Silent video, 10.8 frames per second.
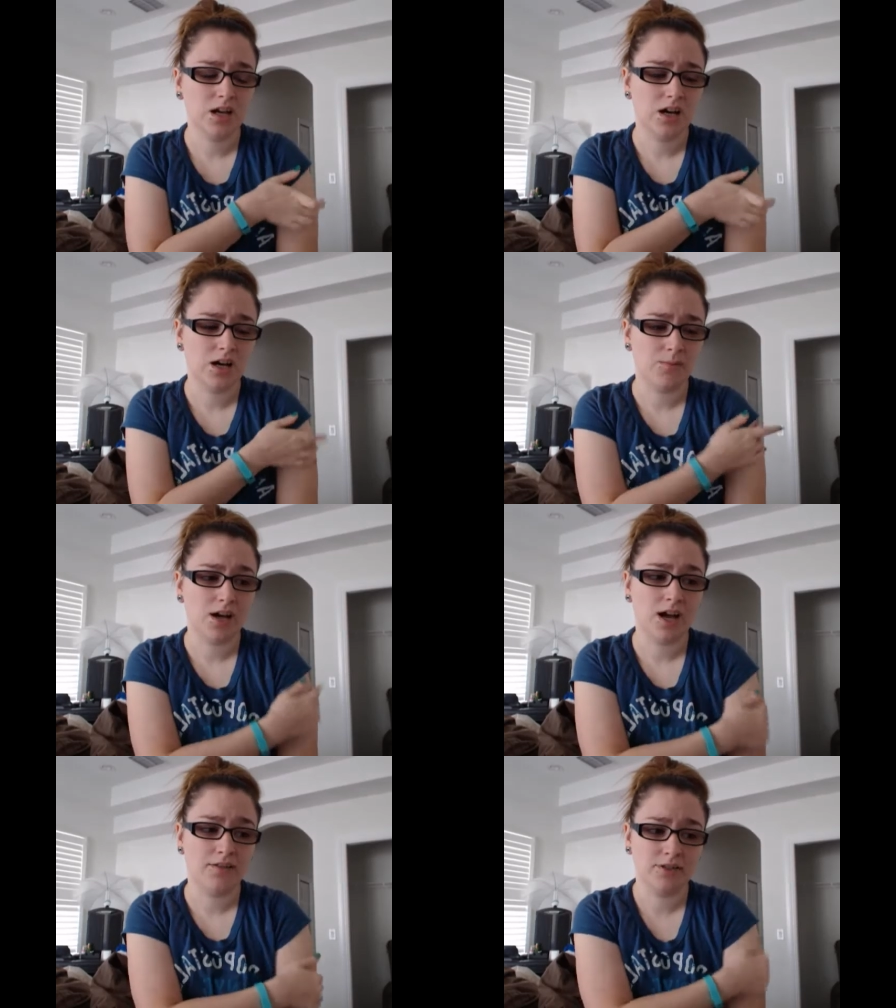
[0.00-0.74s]

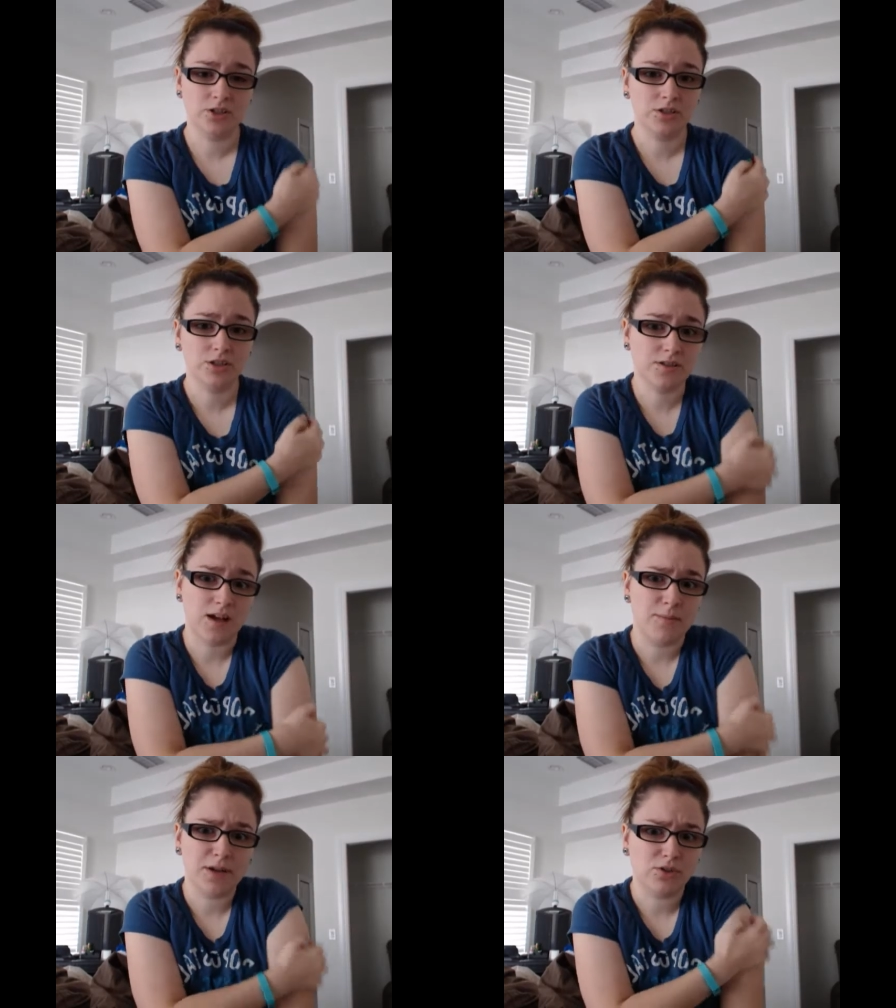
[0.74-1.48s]
I eventually
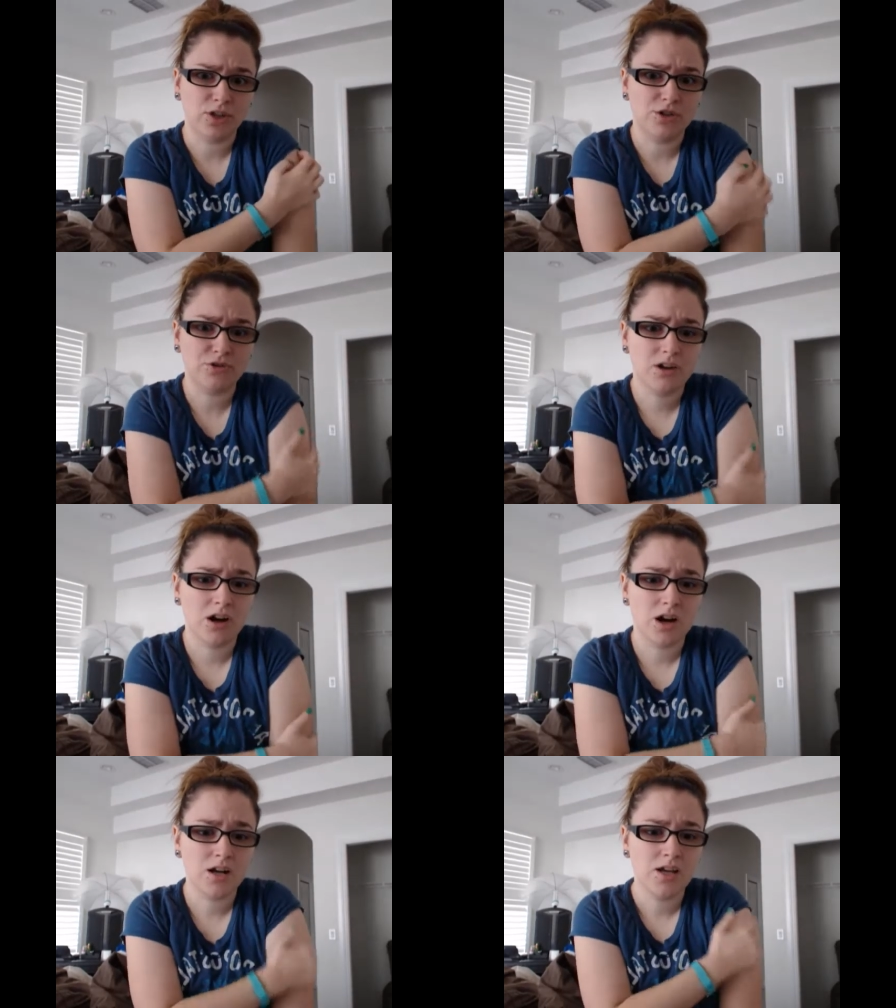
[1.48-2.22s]
just got my own laundry
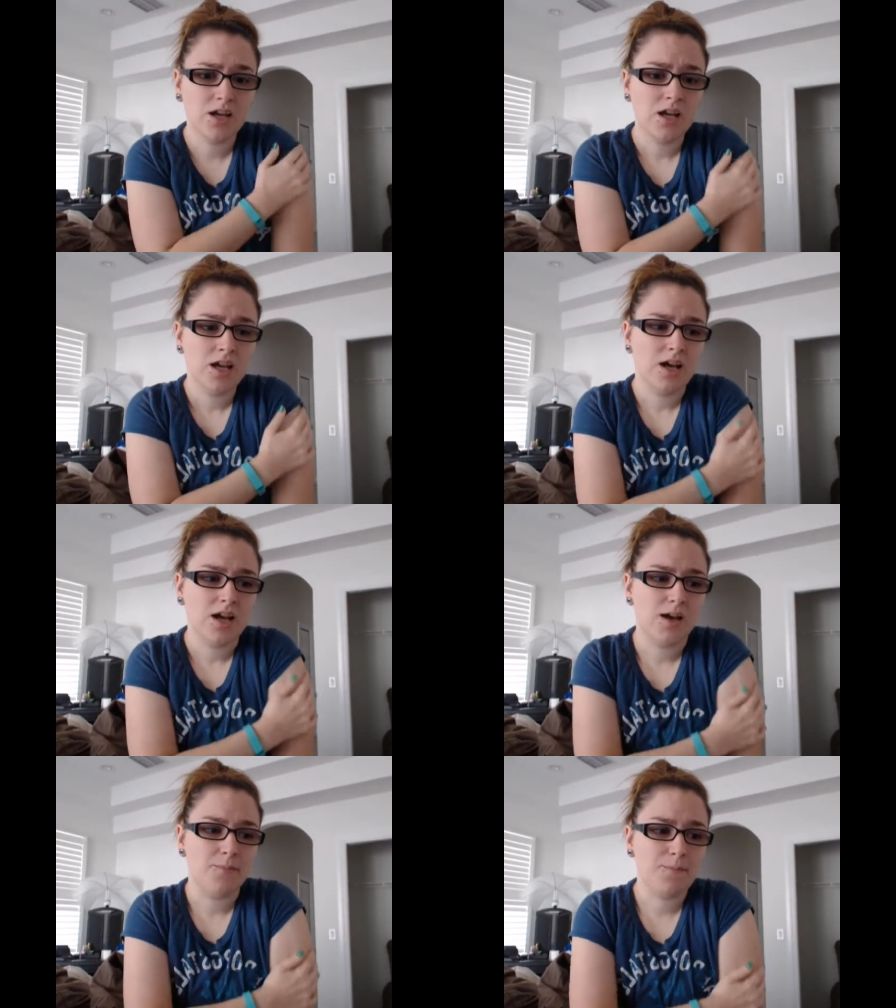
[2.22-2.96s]
card.
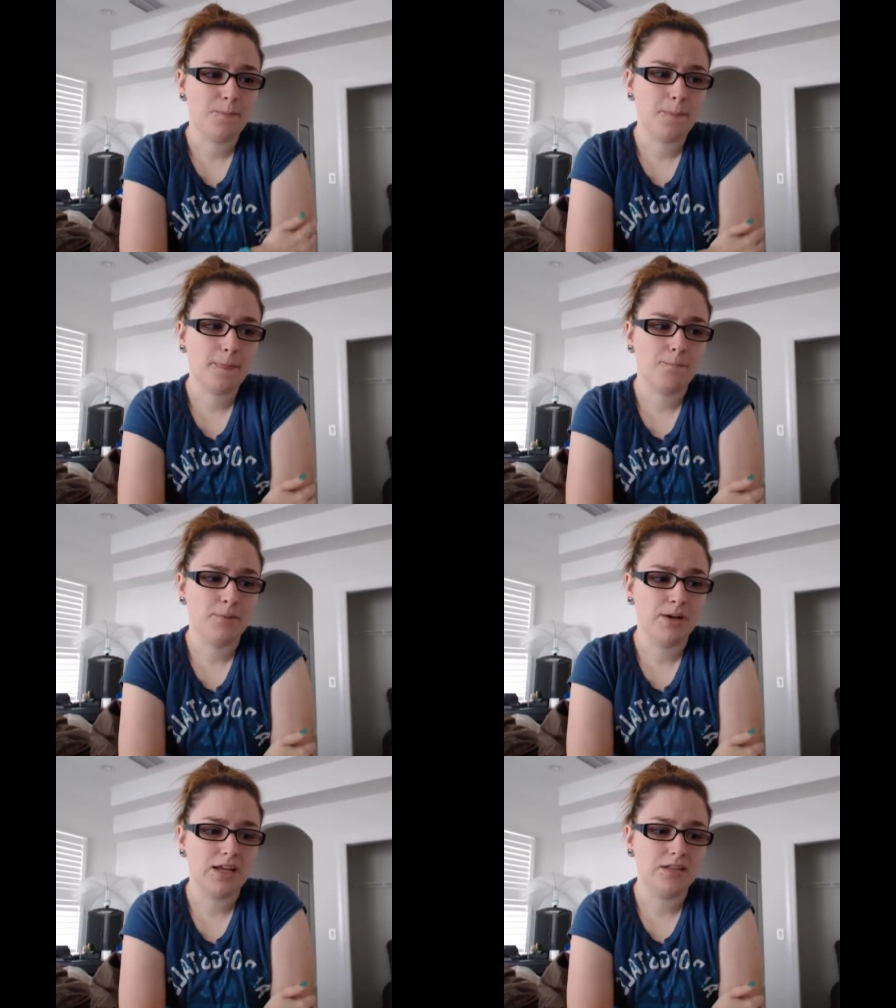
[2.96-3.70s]

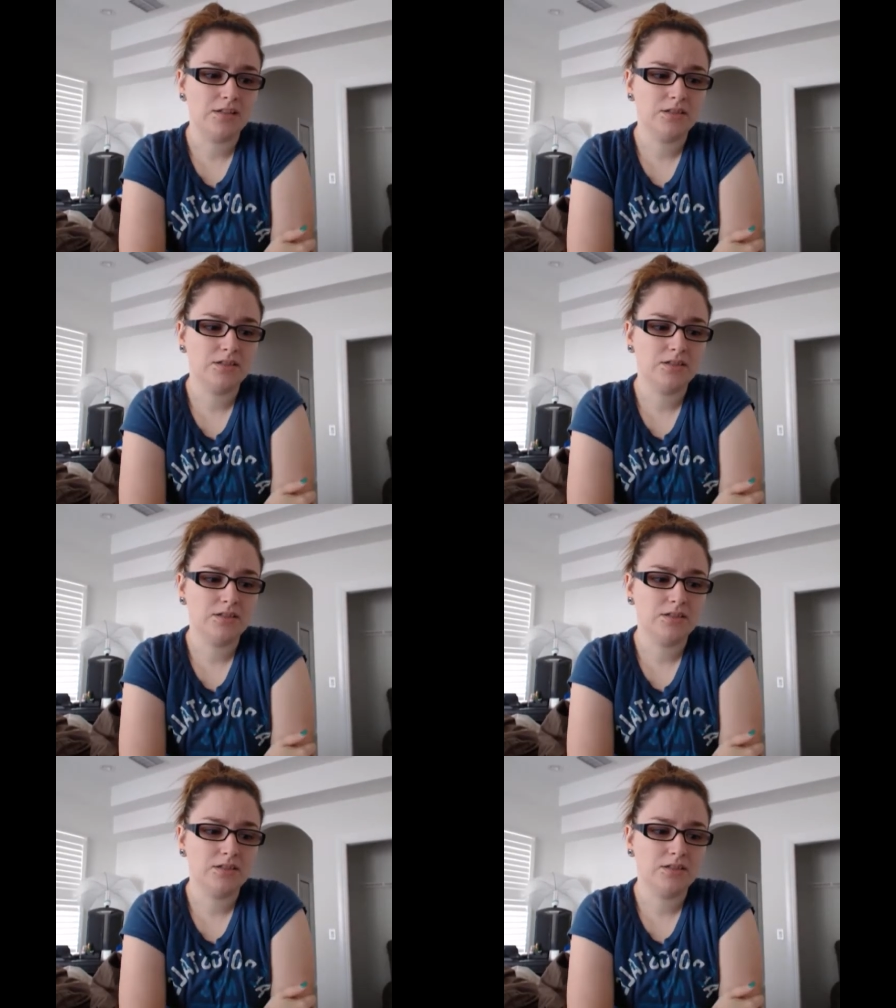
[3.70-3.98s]
But